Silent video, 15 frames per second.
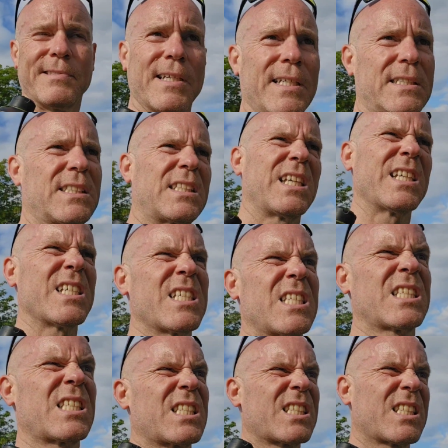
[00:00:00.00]
it
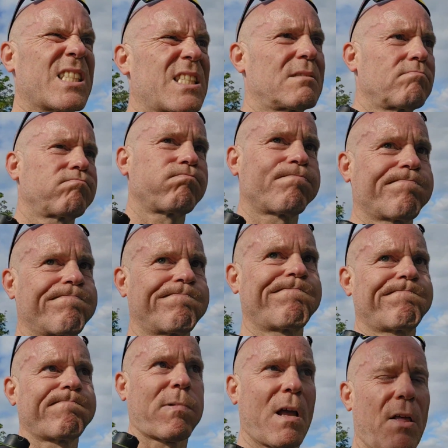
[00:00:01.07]
says,
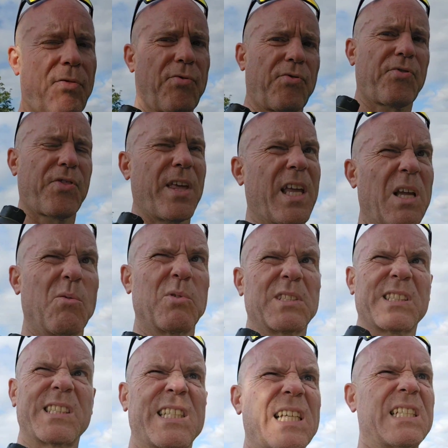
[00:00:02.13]
I think it was
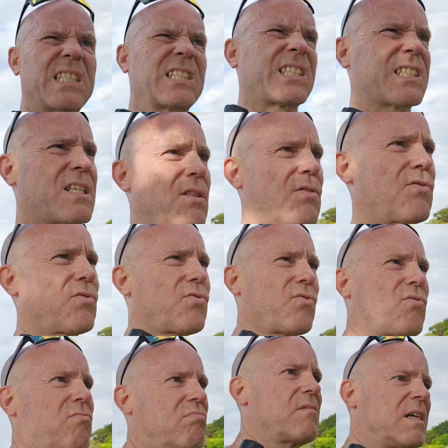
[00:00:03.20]

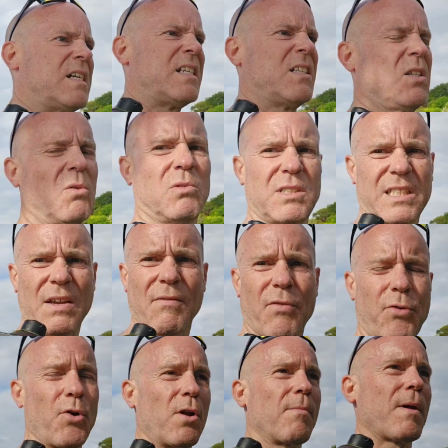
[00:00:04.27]

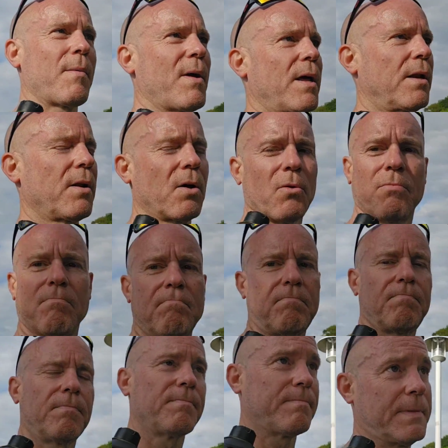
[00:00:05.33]
7:30 maybe, I don't know.
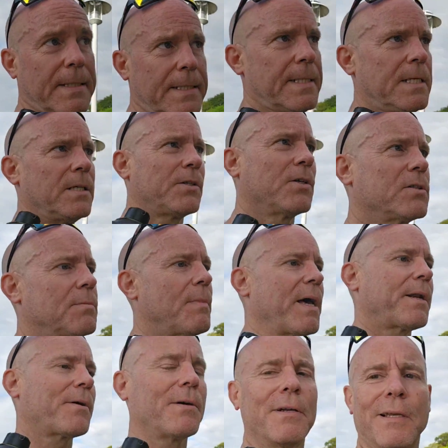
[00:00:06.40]
Doesn't
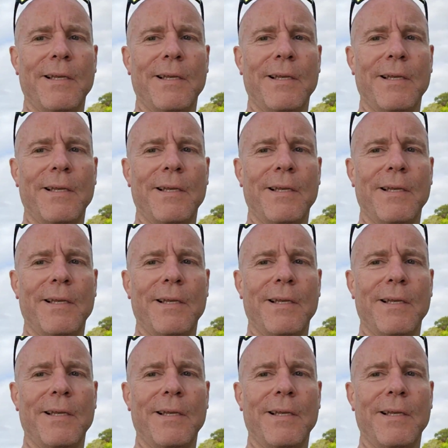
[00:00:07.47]
matter.